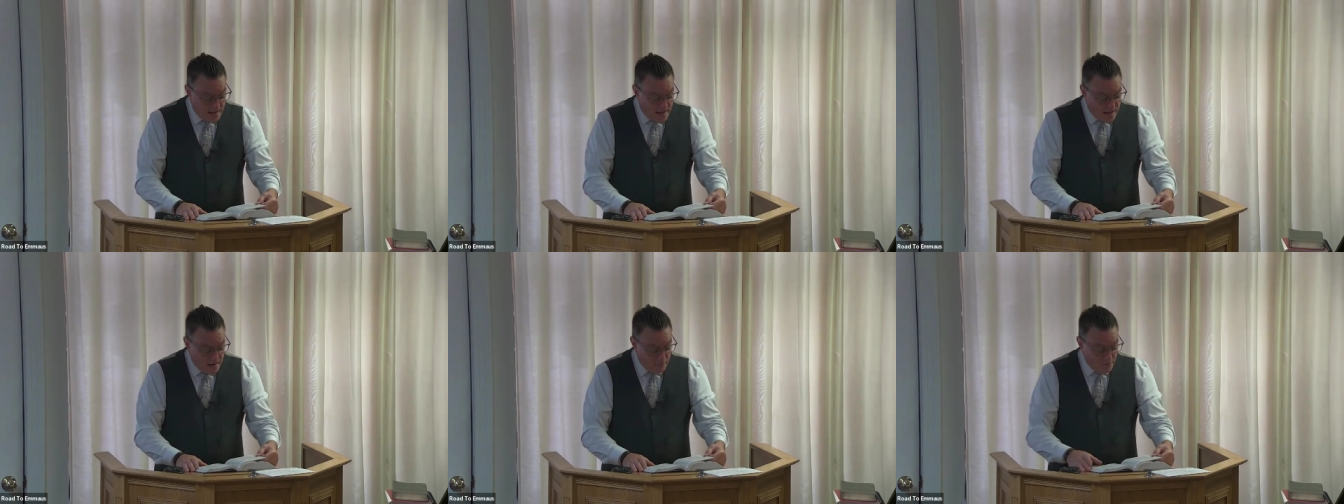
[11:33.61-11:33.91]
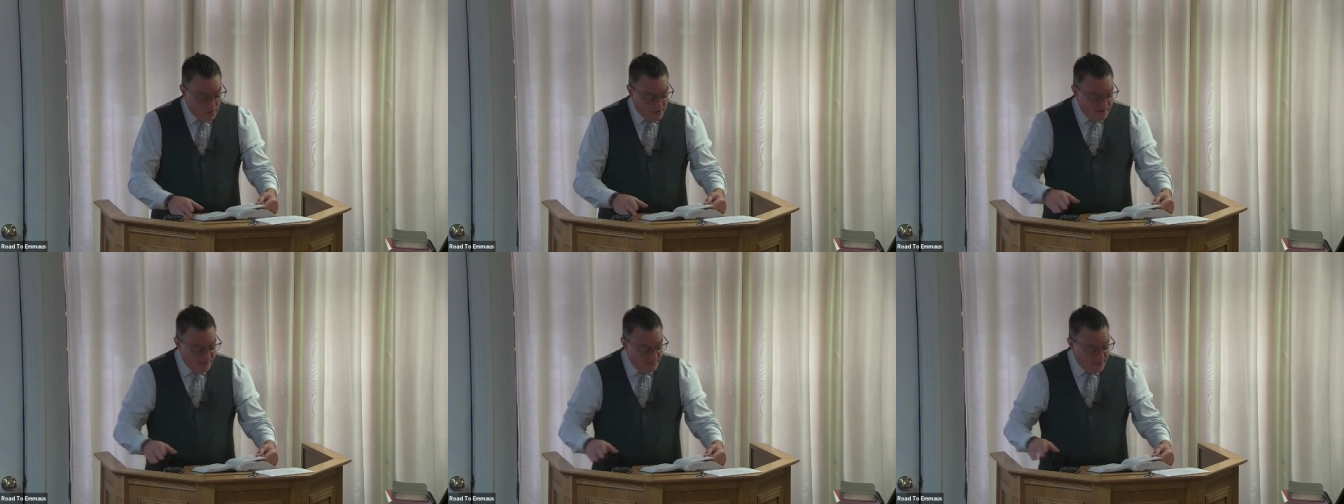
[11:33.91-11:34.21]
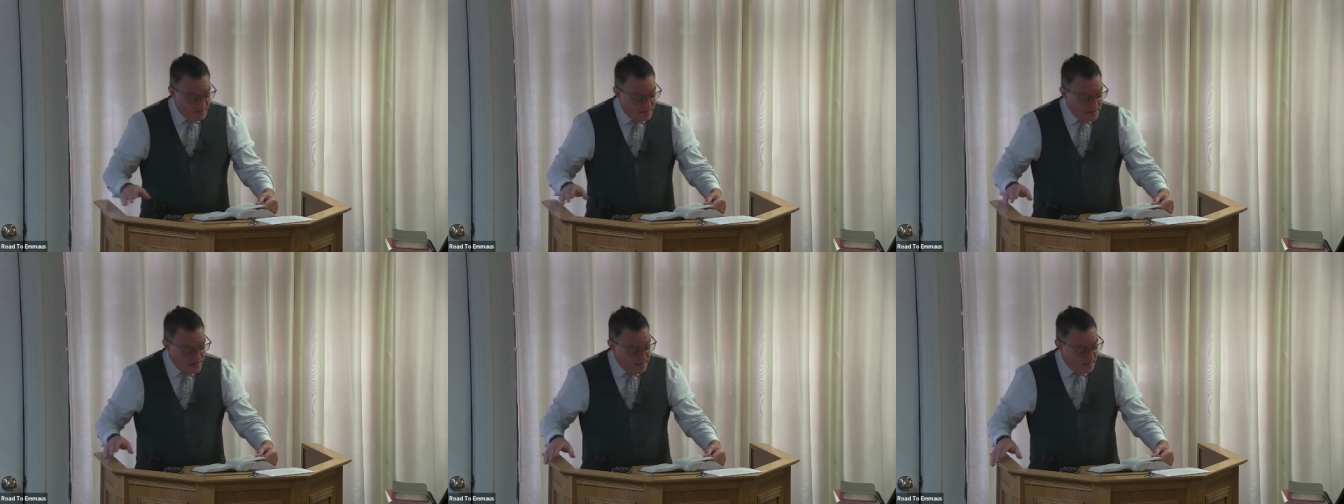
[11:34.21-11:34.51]
I will give
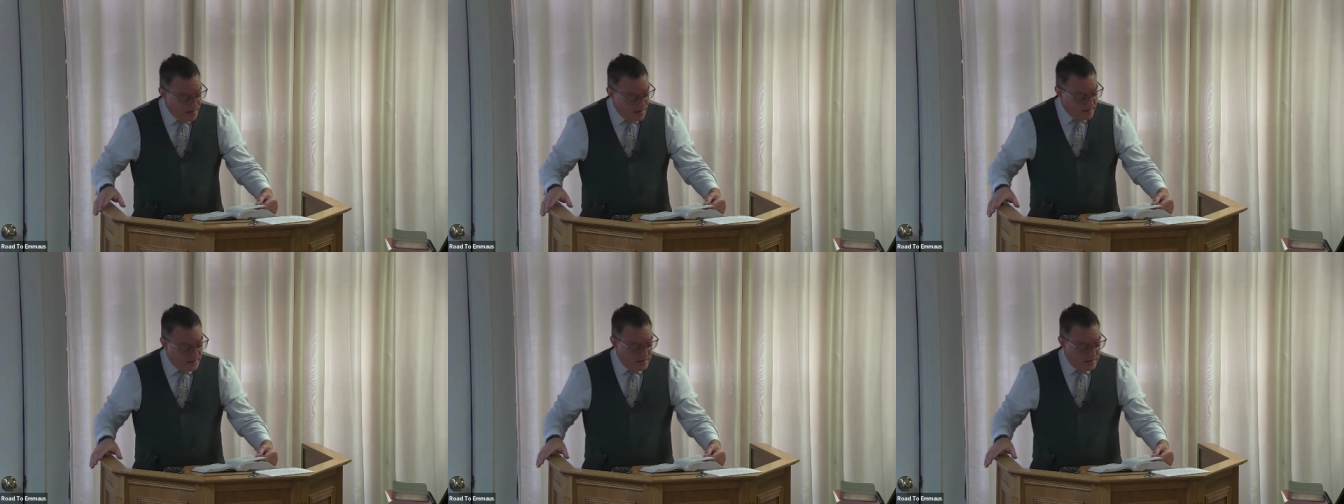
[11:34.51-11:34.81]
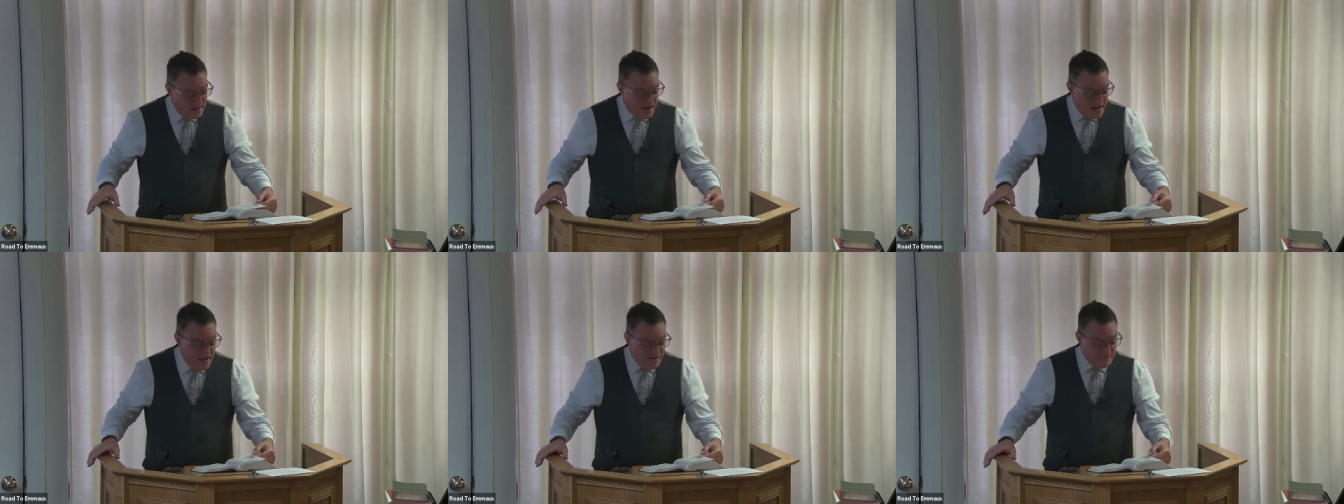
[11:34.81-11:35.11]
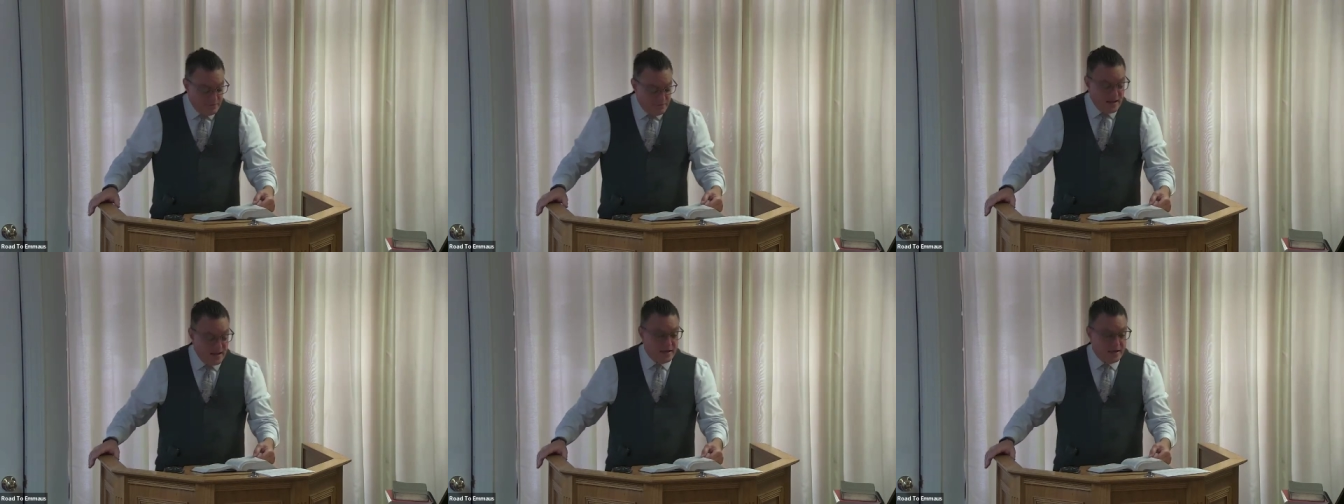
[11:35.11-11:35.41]
it thee unto the
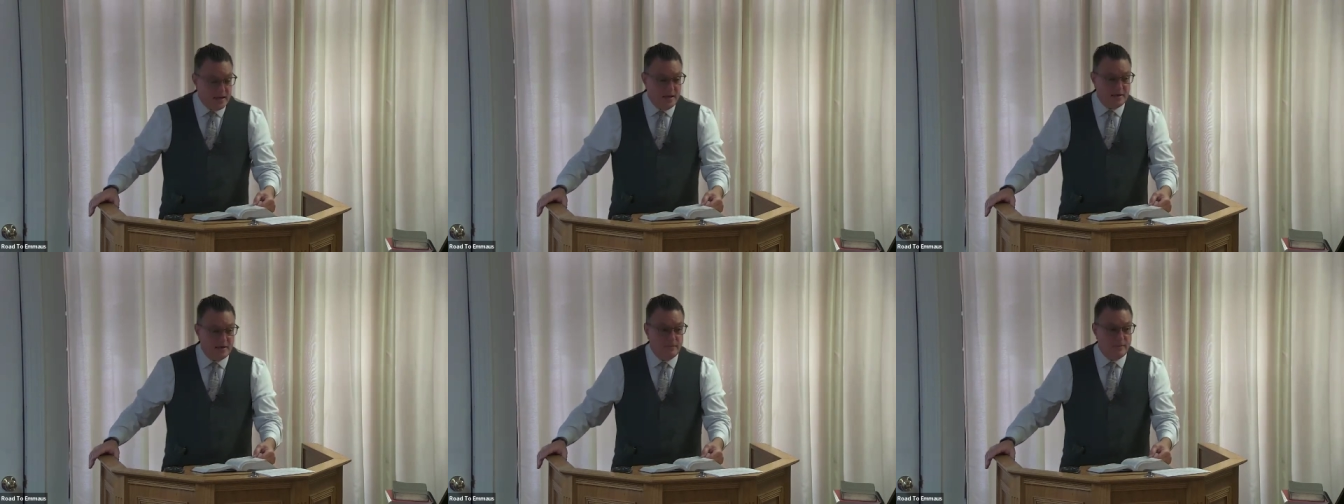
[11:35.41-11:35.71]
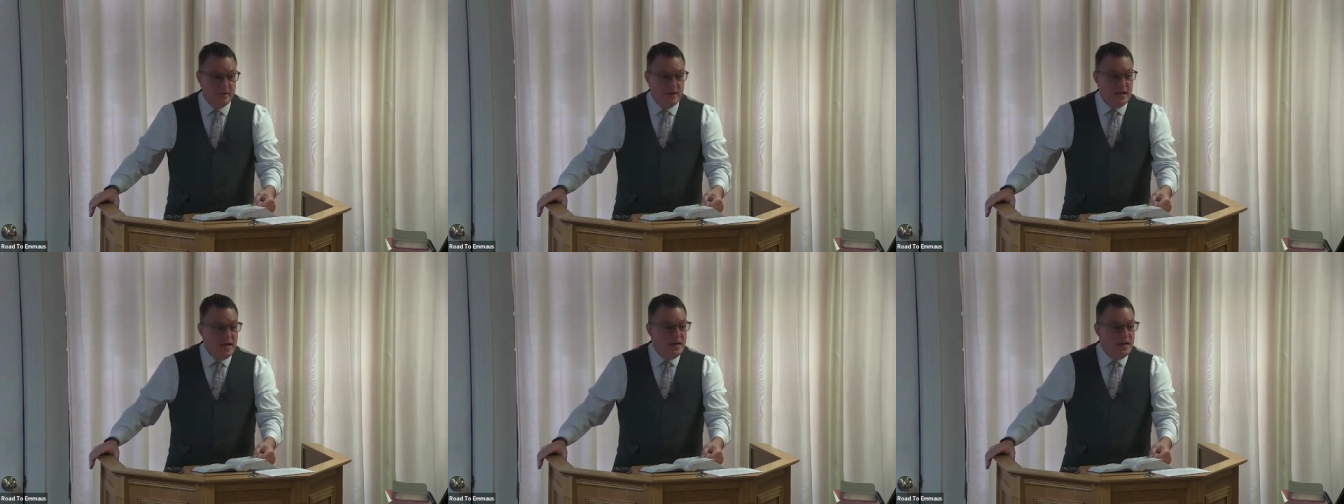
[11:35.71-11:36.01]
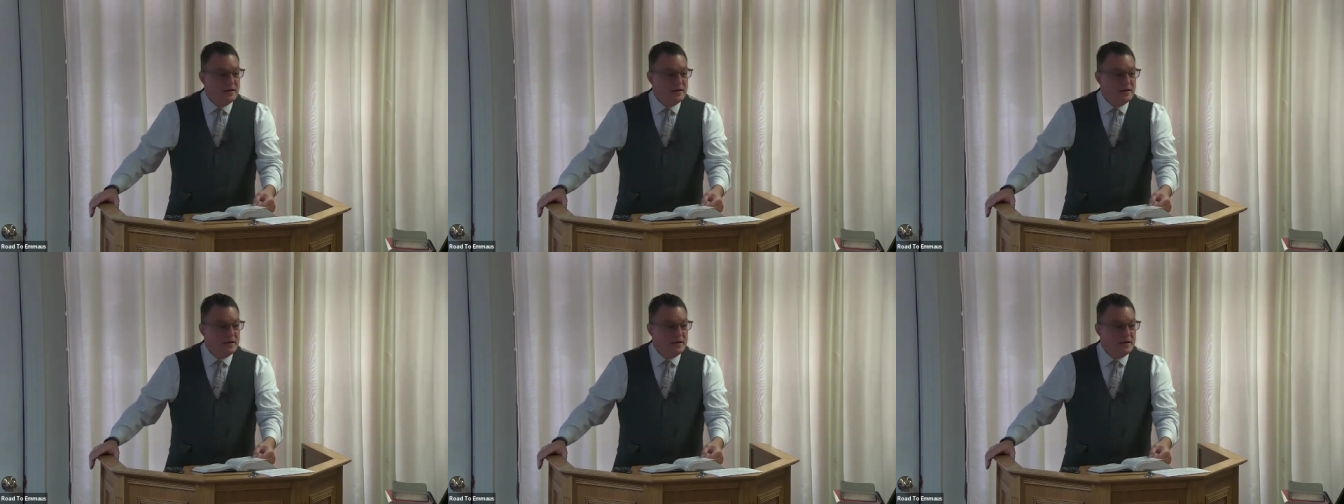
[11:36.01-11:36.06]
half of my kingdom.